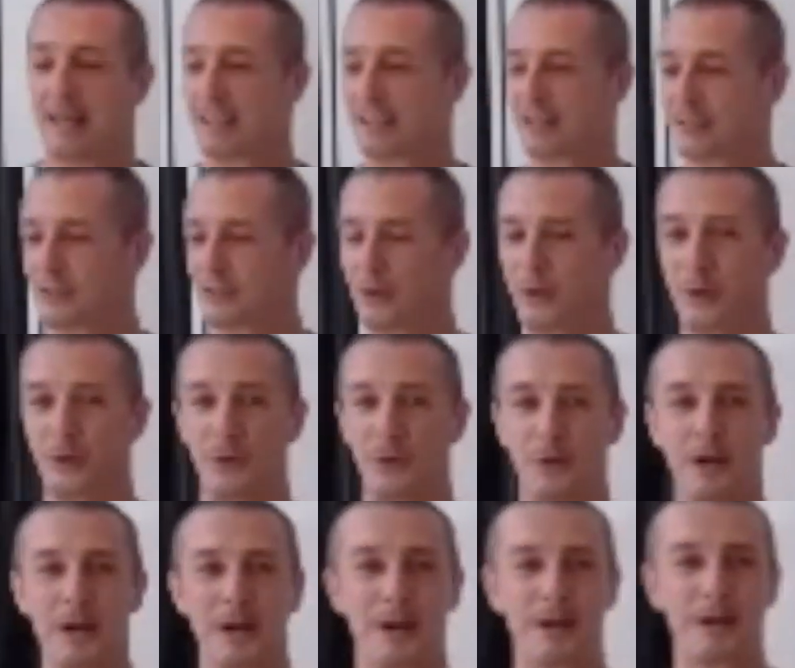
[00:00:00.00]

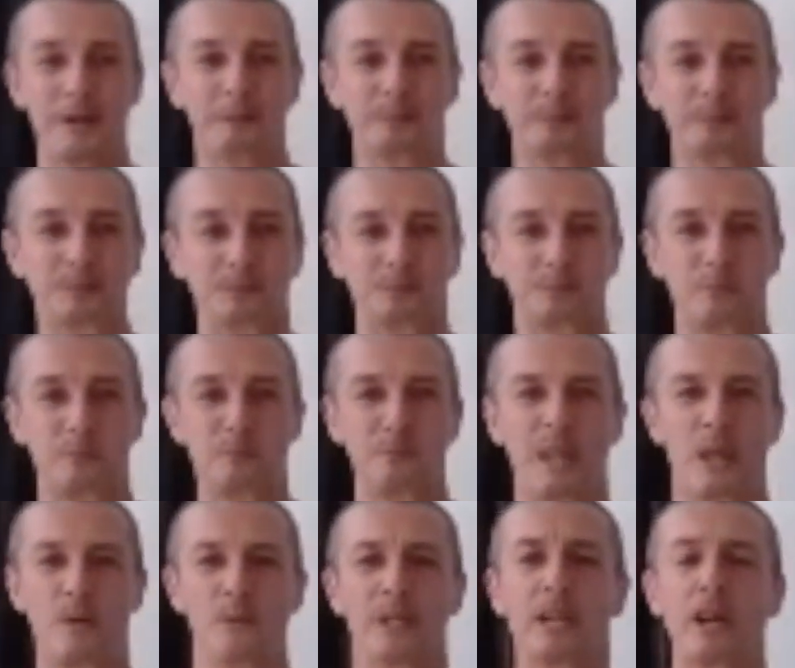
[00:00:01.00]
So
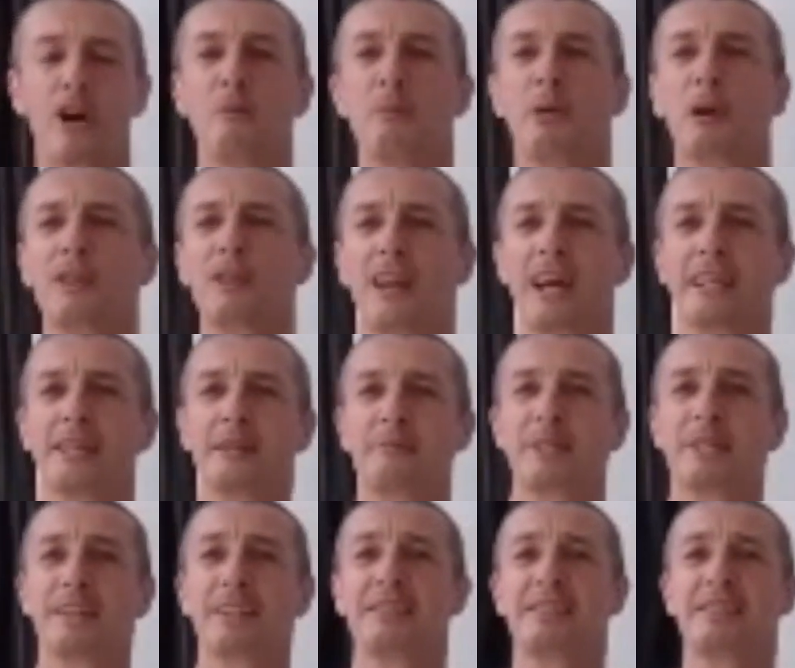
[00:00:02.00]
we go about 90
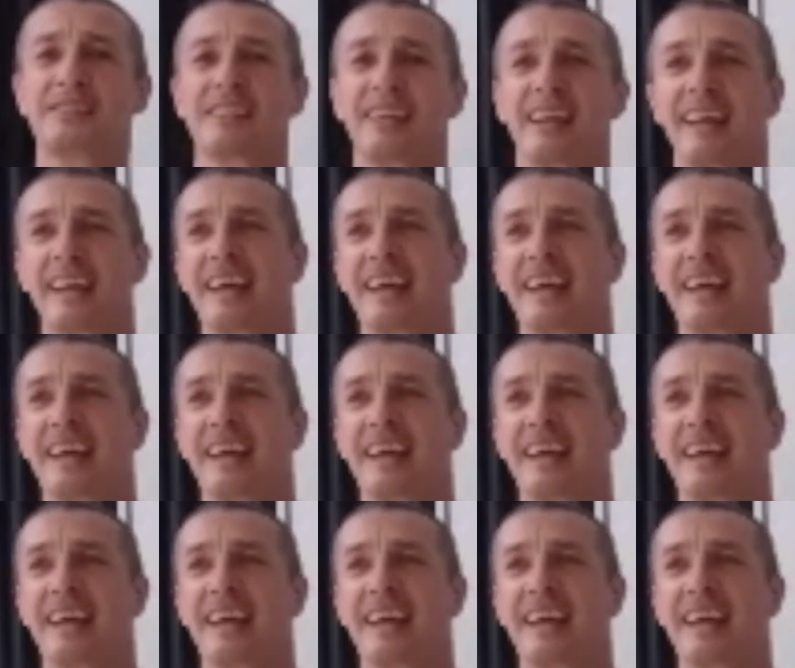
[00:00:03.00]
minutes.